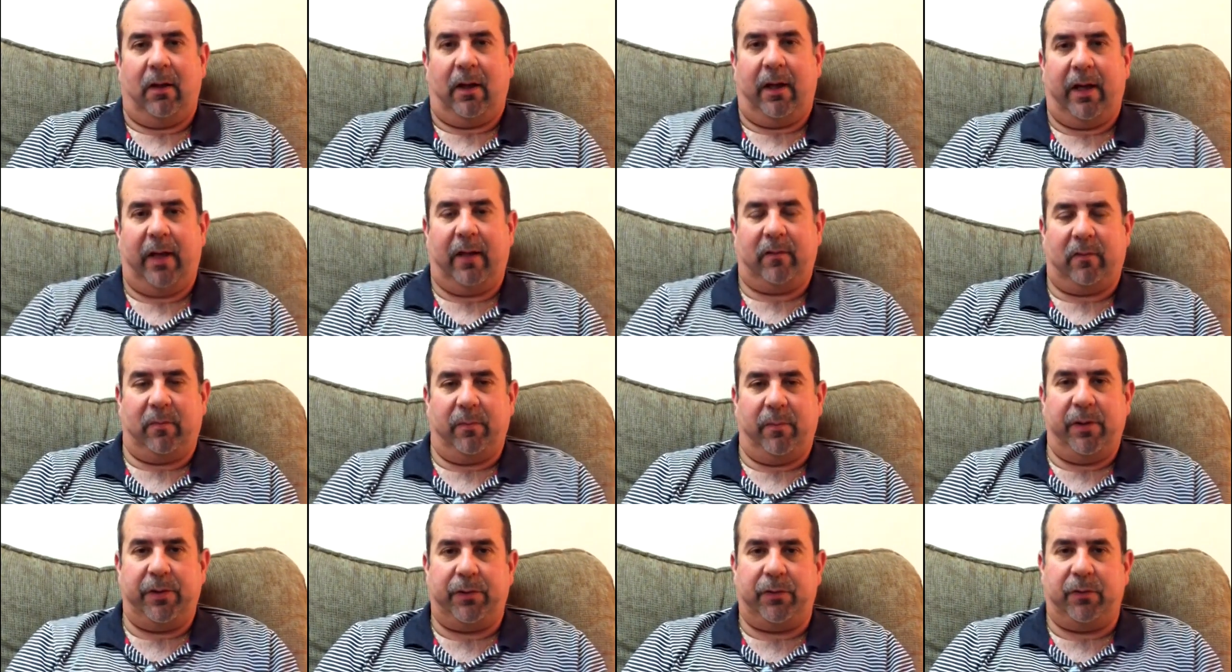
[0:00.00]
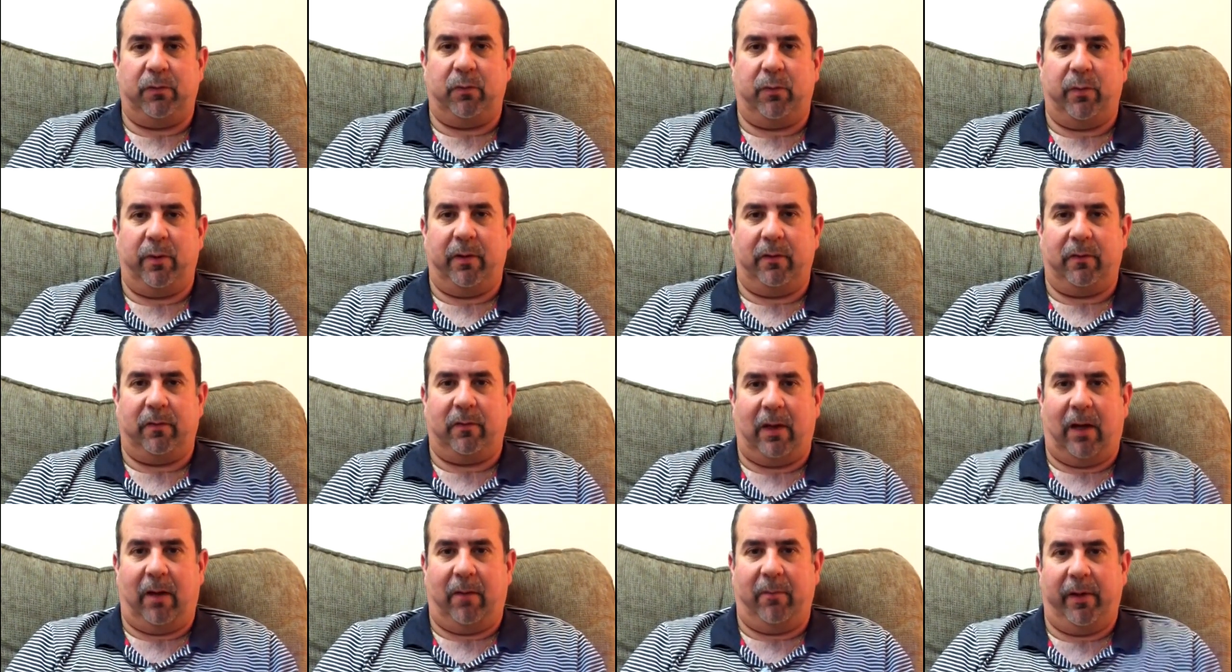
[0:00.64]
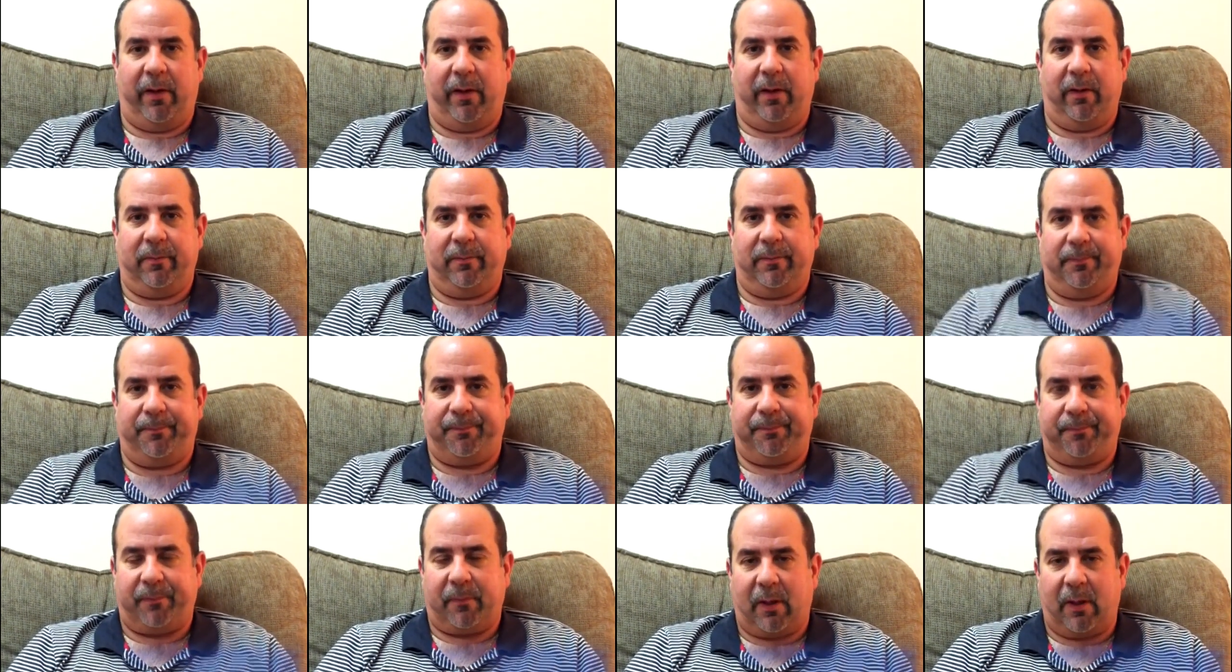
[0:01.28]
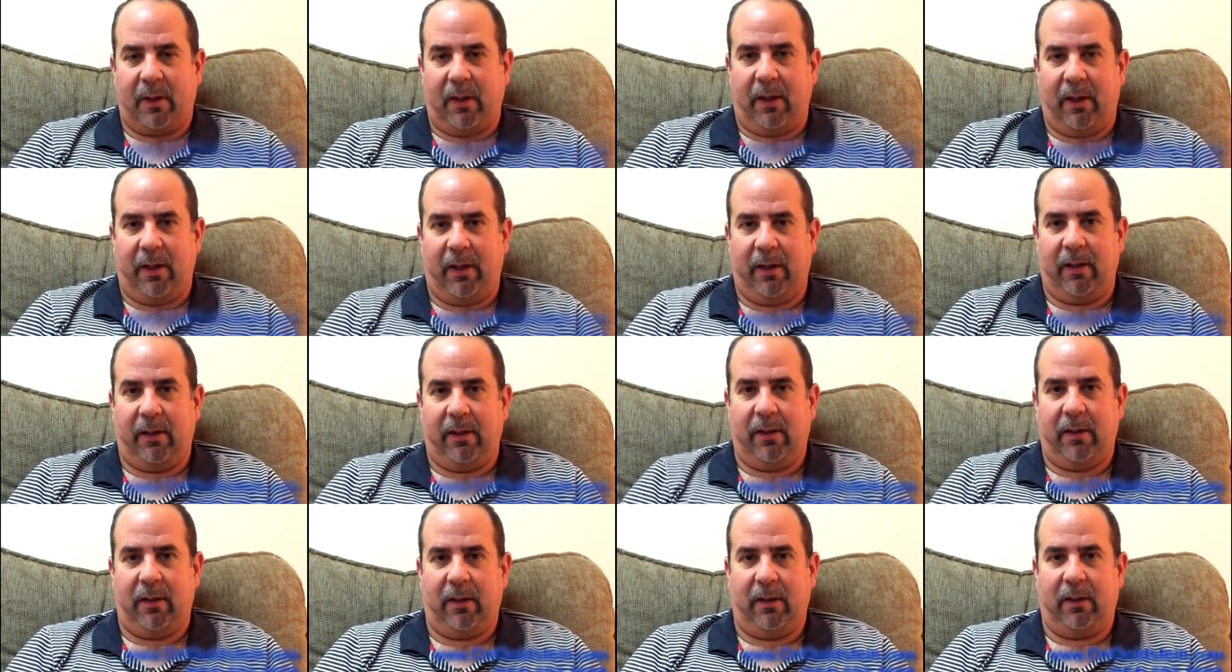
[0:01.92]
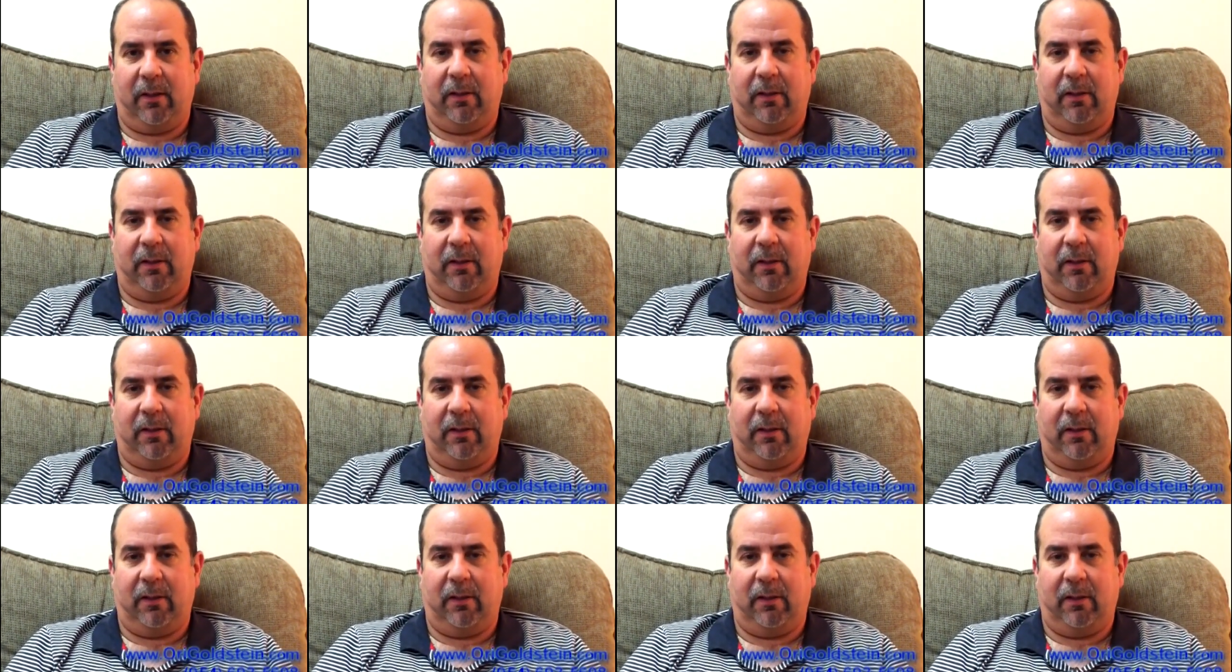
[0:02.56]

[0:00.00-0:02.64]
I had some issues with insomnia, and